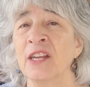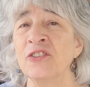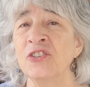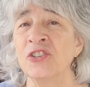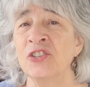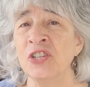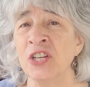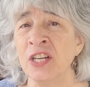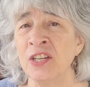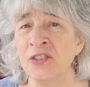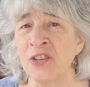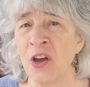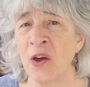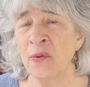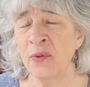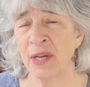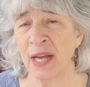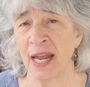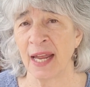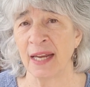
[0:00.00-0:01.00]
She
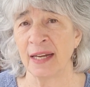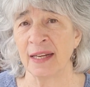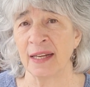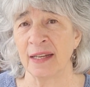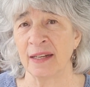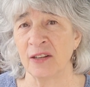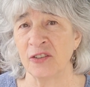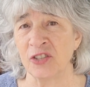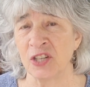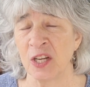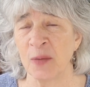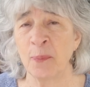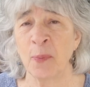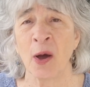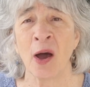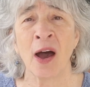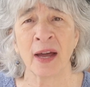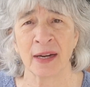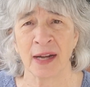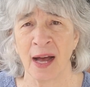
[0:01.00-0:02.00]
donated, she
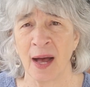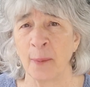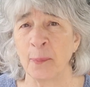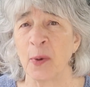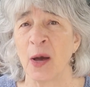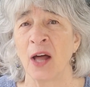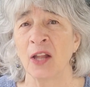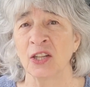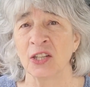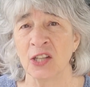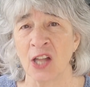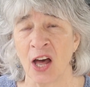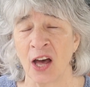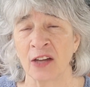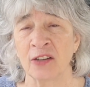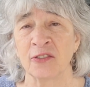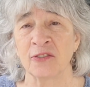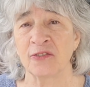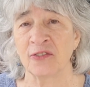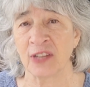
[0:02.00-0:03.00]
bought up a
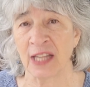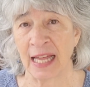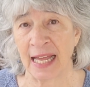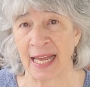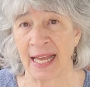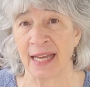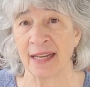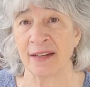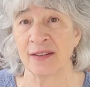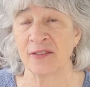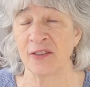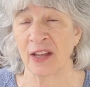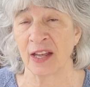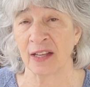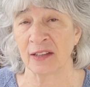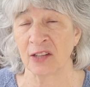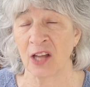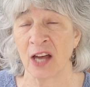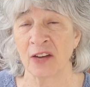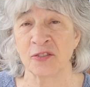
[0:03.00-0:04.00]
lot of land,
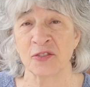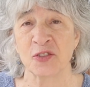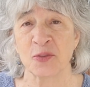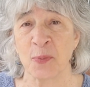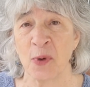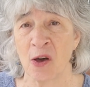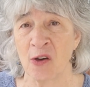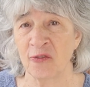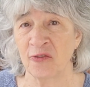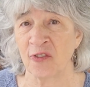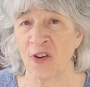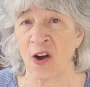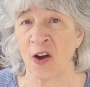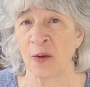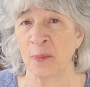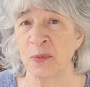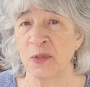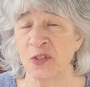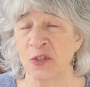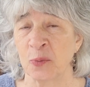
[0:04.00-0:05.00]
a lot of small
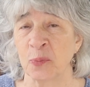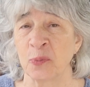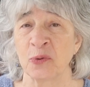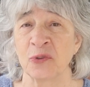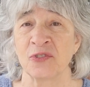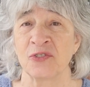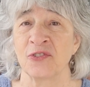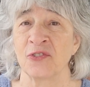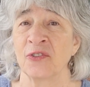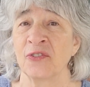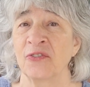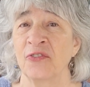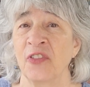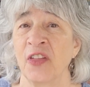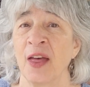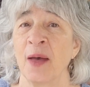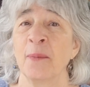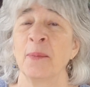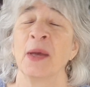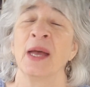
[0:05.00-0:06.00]
farms to preserve
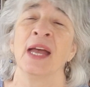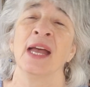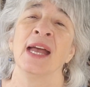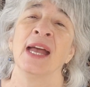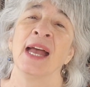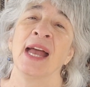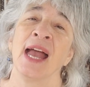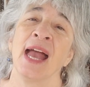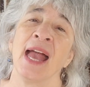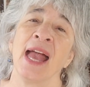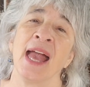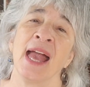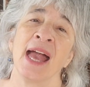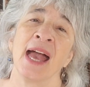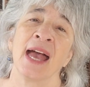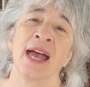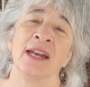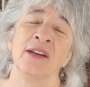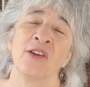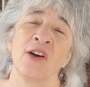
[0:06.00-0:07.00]
them.
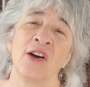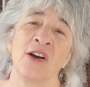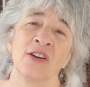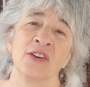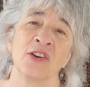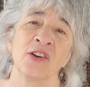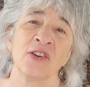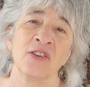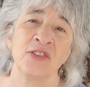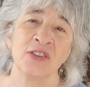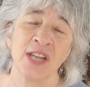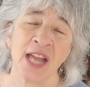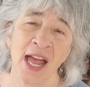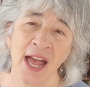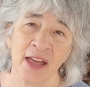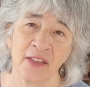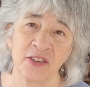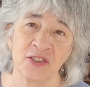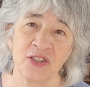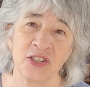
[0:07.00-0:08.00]
And on her
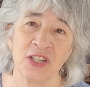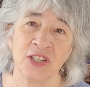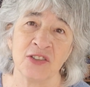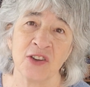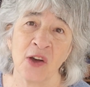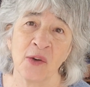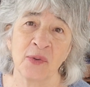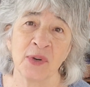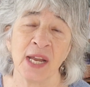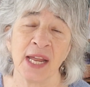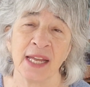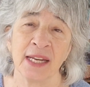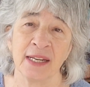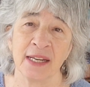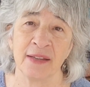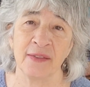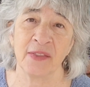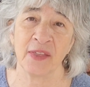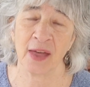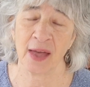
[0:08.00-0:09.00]
death, she
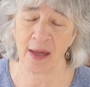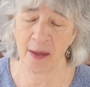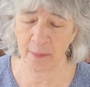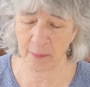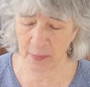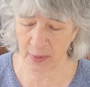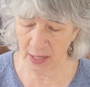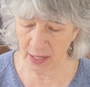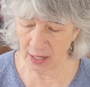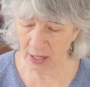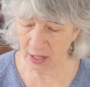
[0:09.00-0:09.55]
donated them